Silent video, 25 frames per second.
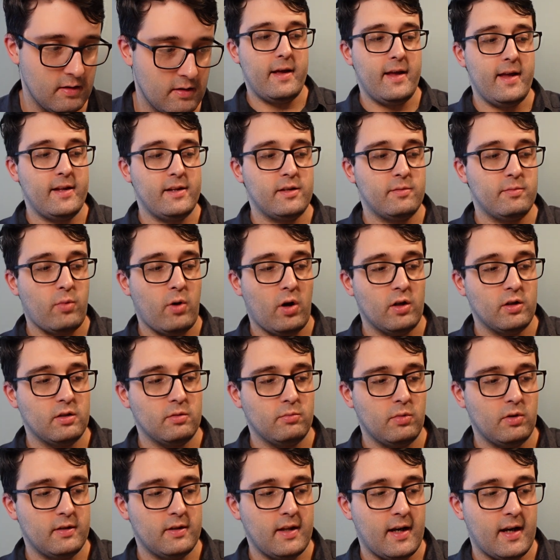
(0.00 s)
It's
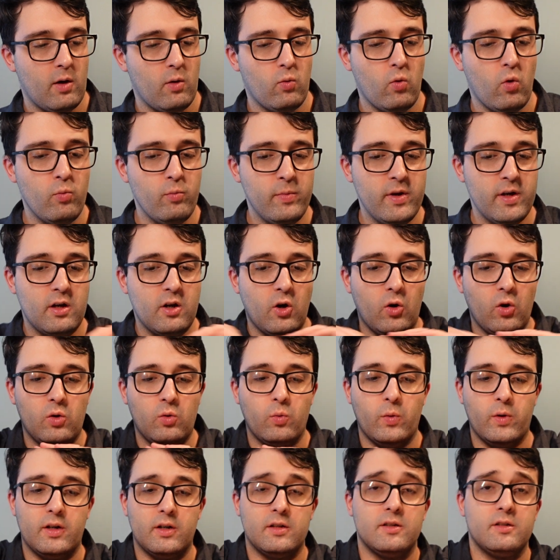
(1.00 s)
possible that I won't be going
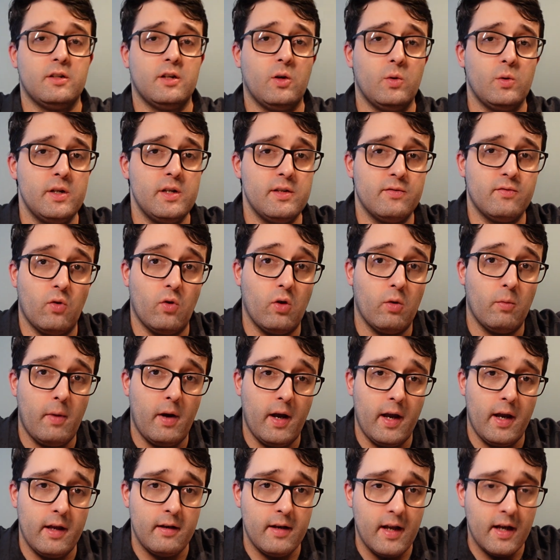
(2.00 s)
with Custodes for
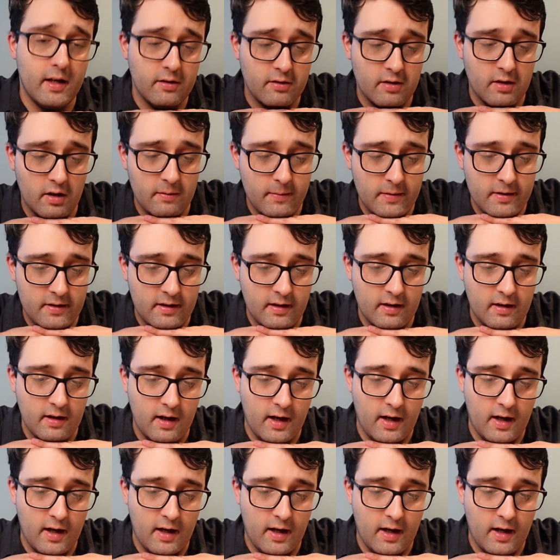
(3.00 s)
my next tournament.